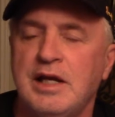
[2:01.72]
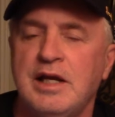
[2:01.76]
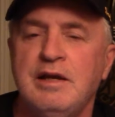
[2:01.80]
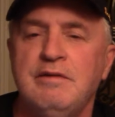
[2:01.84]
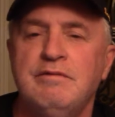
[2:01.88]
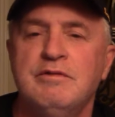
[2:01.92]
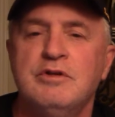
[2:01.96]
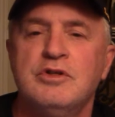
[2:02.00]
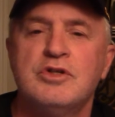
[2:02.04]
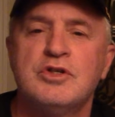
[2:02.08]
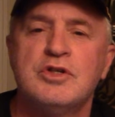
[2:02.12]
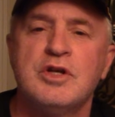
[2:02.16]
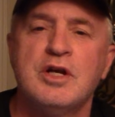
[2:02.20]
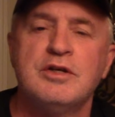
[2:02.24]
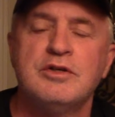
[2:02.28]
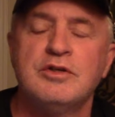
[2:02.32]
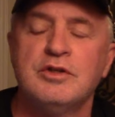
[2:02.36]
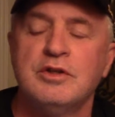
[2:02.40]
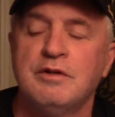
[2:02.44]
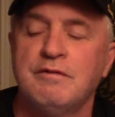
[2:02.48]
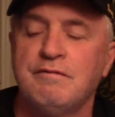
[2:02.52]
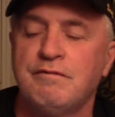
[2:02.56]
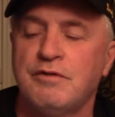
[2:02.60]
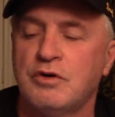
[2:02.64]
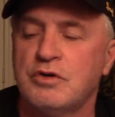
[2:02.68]
even says
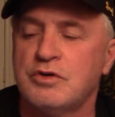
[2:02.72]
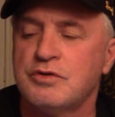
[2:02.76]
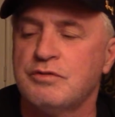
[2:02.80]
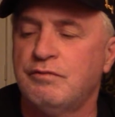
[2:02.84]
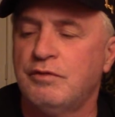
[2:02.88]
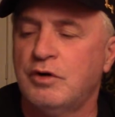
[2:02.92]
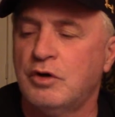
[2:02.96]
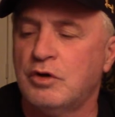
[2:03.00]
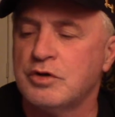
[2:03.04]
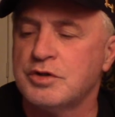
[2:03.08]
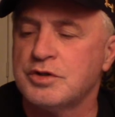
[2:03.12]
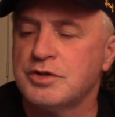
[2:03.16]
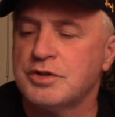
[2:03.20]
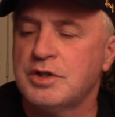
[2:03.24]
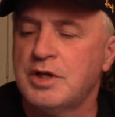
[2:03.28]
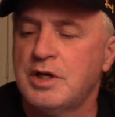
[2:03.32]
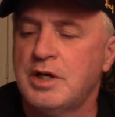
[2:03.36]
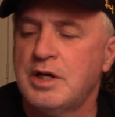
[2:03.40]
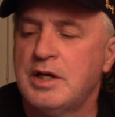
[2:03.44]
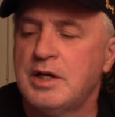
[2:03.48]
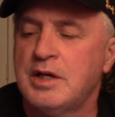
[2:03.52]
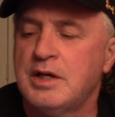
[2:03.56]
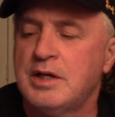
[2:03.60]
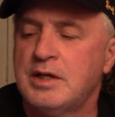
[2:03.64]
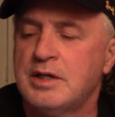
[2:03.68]
in the first verse.
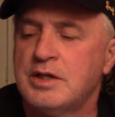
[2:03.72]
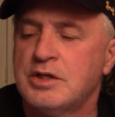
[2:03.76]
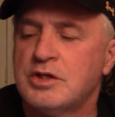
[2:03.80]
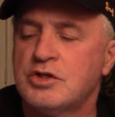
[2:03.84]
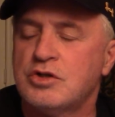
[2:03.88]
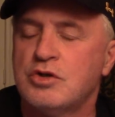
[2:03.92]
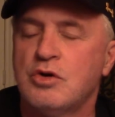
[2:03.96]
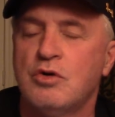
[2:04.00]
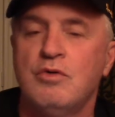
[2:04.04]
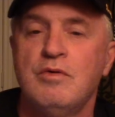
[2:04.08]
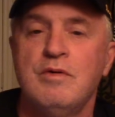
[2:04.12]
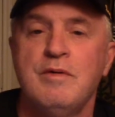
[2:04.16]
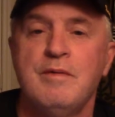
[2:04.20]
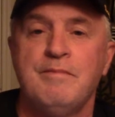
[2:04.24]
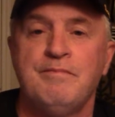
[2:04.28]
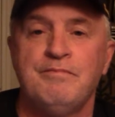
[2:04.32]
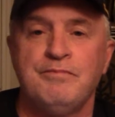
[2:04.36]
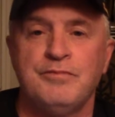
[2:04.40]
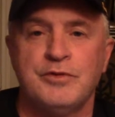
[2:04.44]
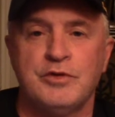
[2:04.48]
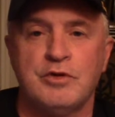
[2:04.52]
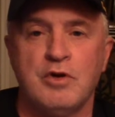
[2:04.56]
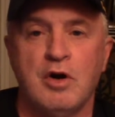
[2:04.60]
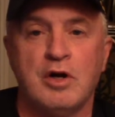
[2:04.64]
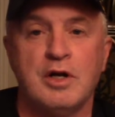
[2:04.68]
So,
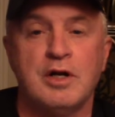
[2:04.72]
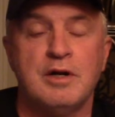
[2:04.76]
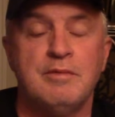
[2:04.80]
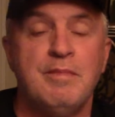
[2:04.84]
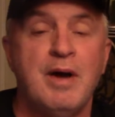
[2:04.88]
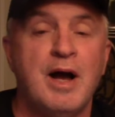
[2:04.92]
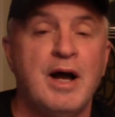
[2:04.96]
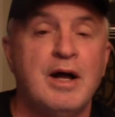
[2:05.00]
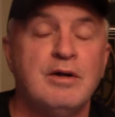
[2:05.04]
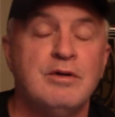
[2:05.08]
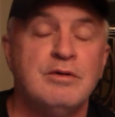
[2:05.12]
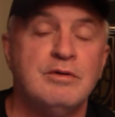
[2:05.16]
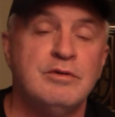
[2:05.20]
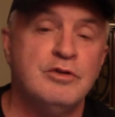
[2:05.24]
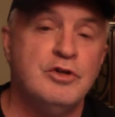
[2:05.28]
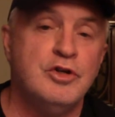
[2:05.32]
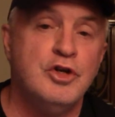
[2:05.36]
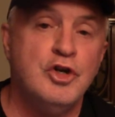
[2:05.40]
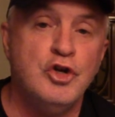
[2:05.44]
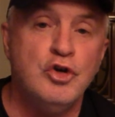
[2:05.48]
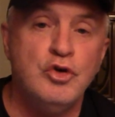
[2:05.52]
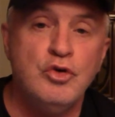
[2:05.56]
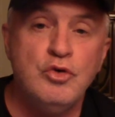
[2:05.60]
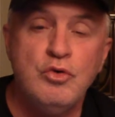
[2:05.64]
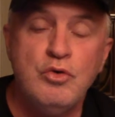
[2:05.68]
talking about
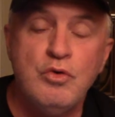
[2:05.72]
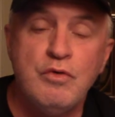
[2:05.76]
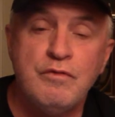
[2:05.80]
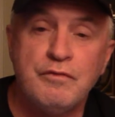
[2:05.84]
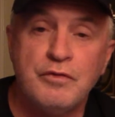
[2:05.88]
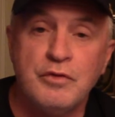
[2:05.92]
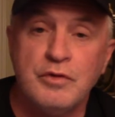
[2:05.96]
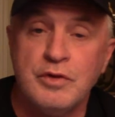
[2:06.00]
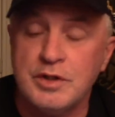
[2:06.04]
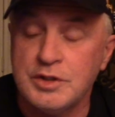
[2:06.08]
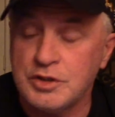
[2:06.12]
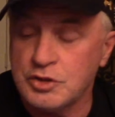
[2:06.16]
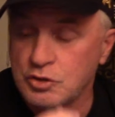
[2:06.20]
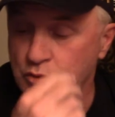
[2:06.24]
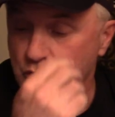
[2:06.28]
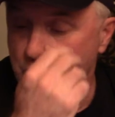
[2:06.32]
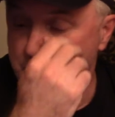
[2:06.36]
new for this